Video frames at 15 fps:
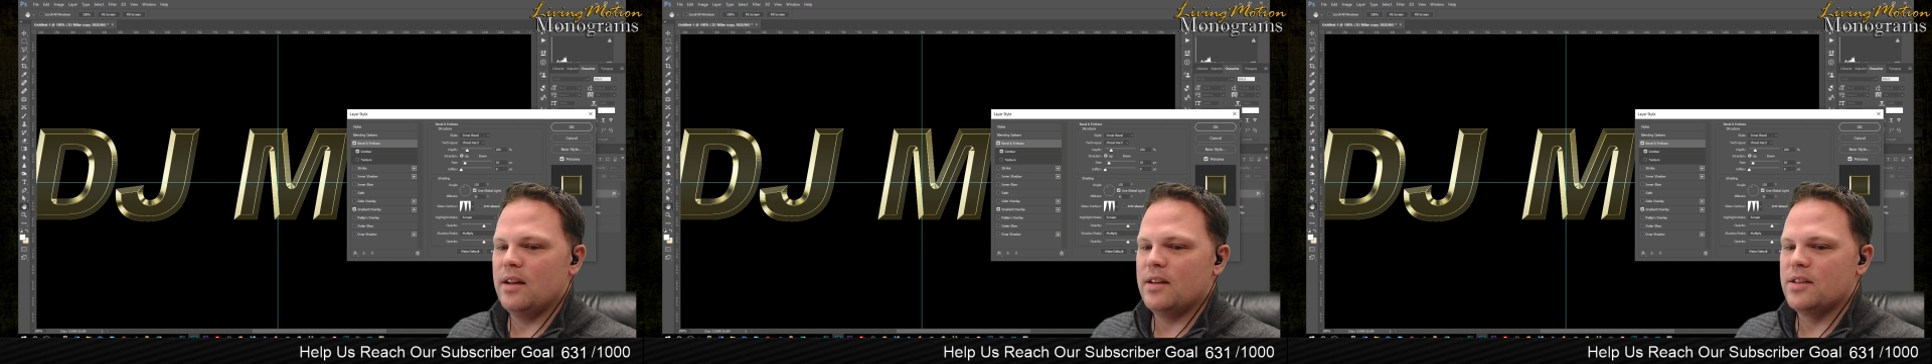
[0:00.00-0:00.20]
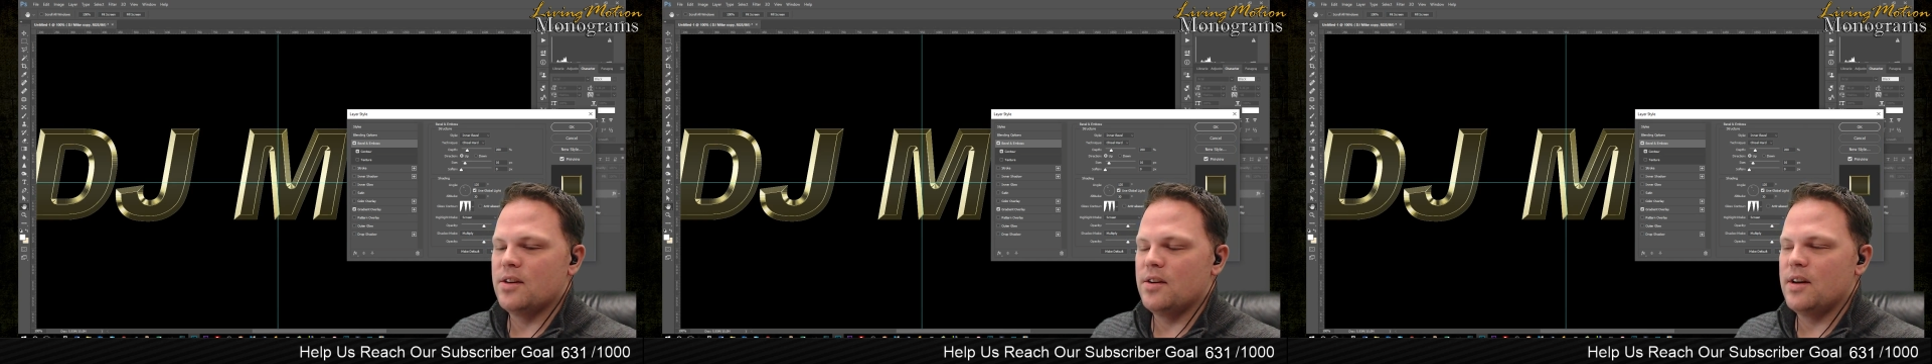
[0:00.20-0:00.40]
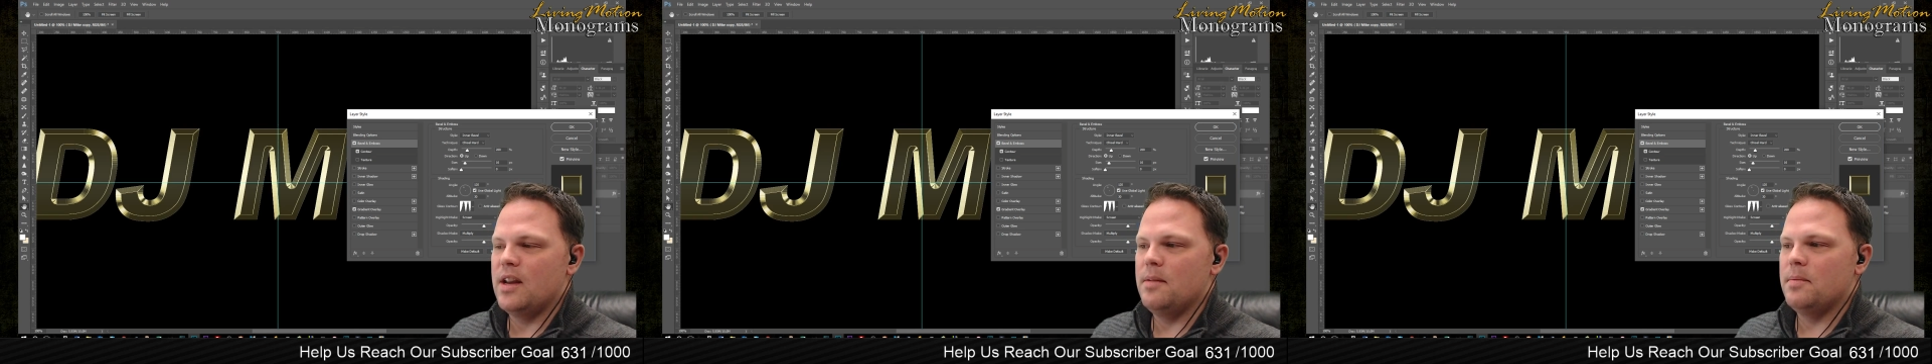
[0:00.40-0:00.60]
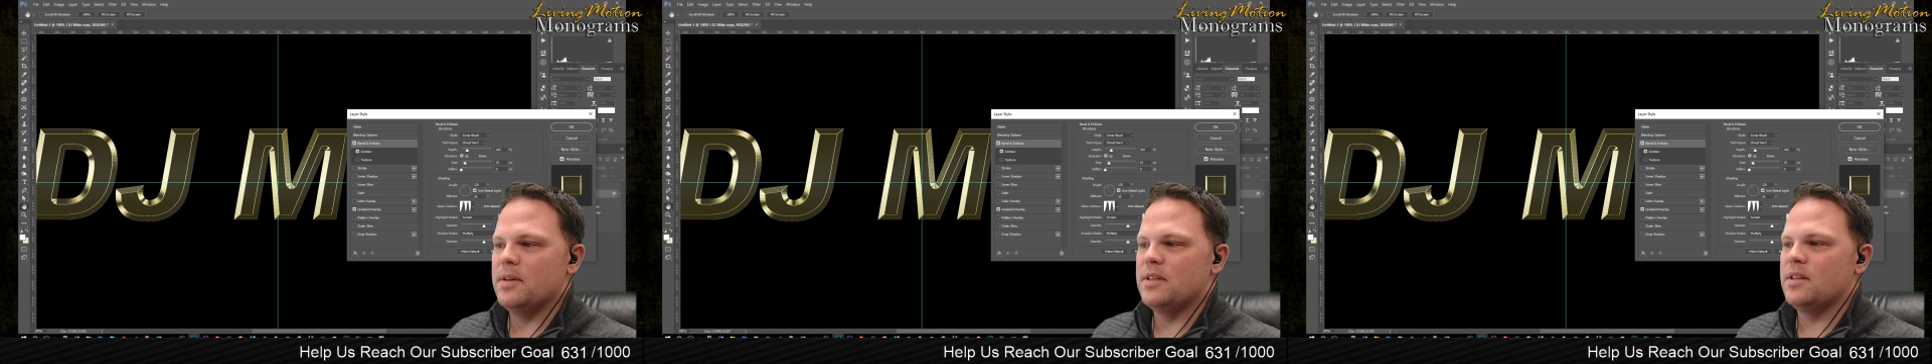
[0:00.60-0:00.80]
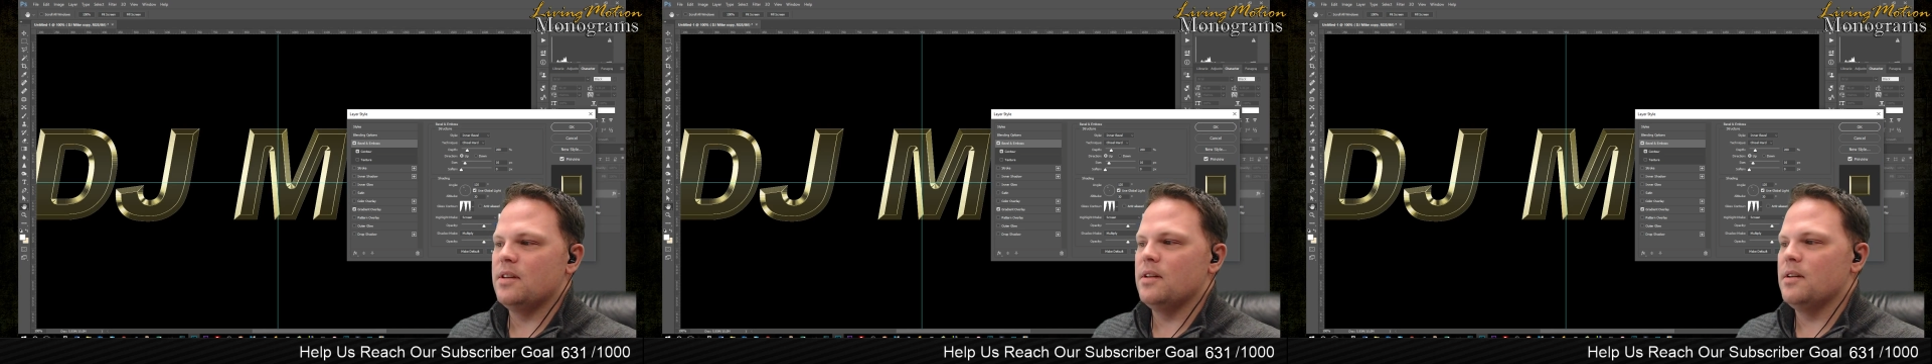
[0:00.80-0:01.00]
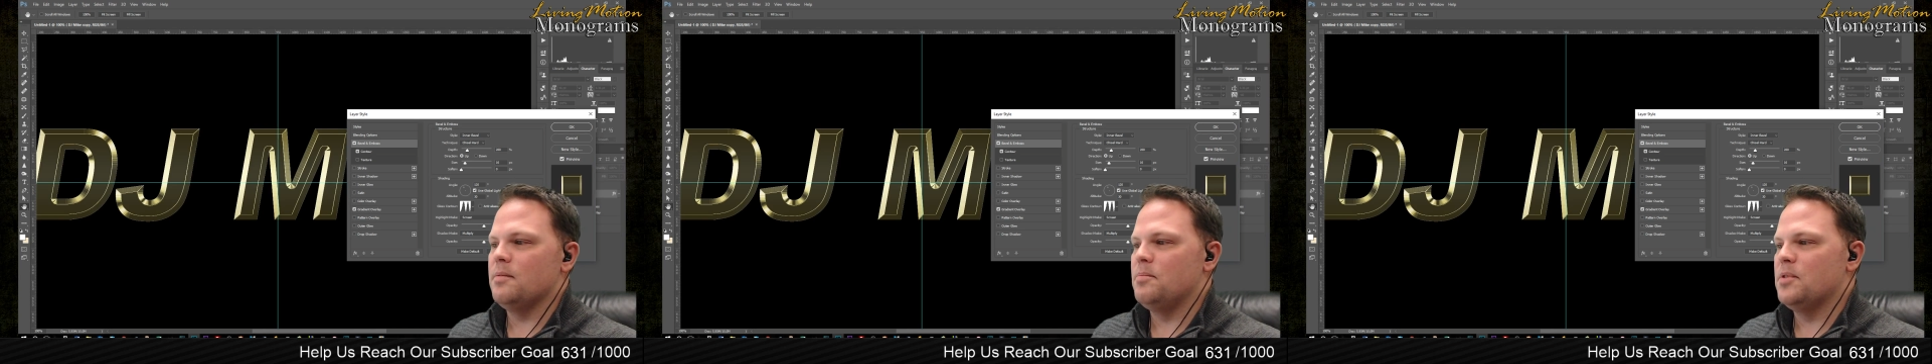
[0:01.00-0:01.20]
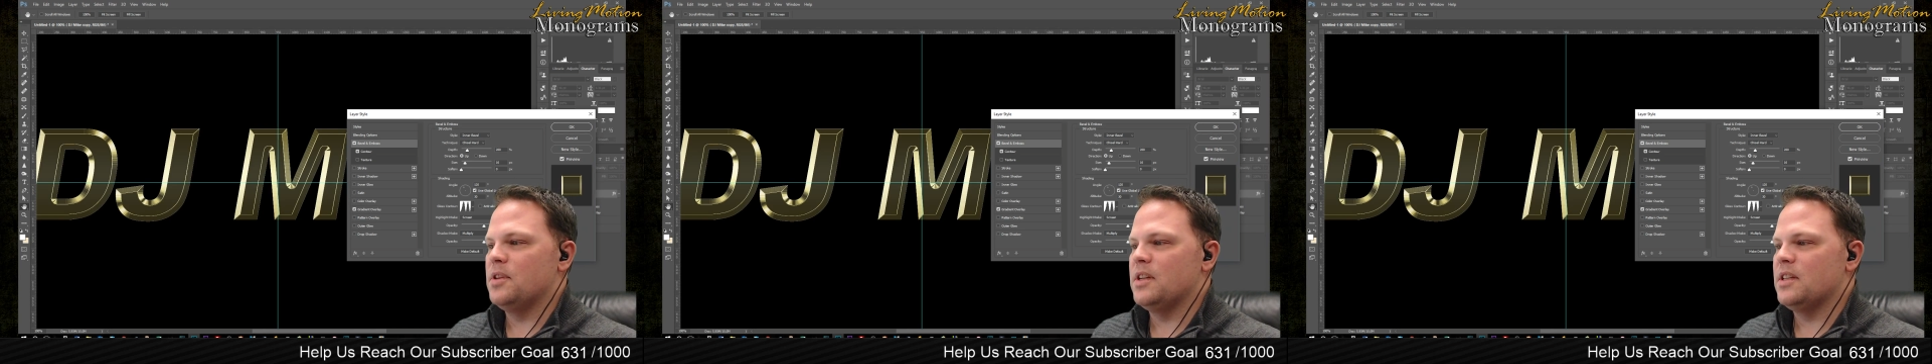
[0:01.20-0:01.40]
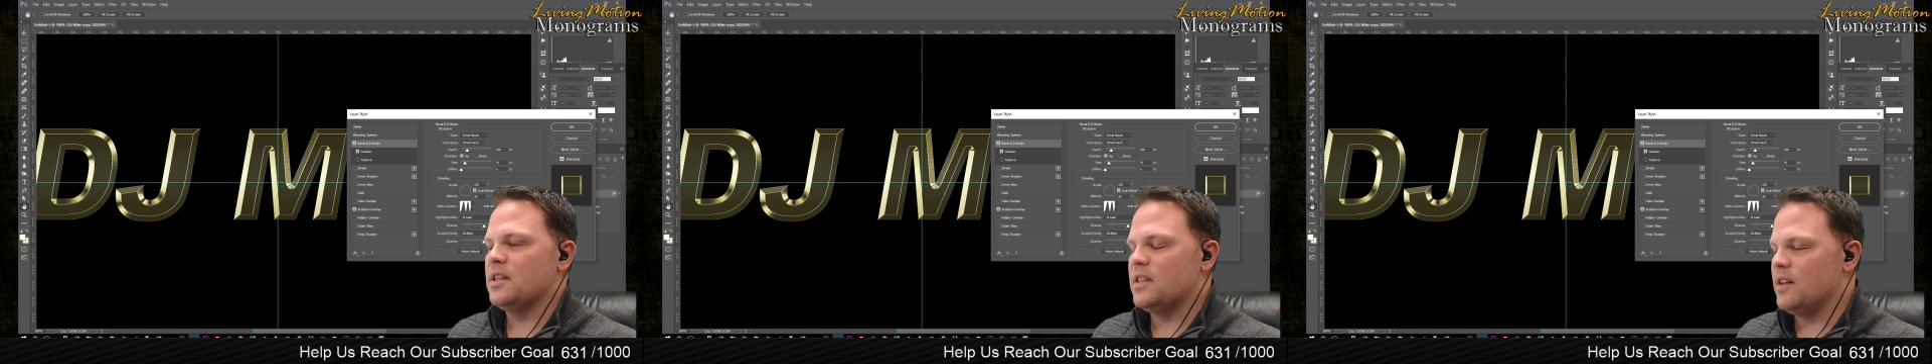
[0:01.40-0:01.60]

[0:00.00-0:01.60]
let's go ahead and keep this or put this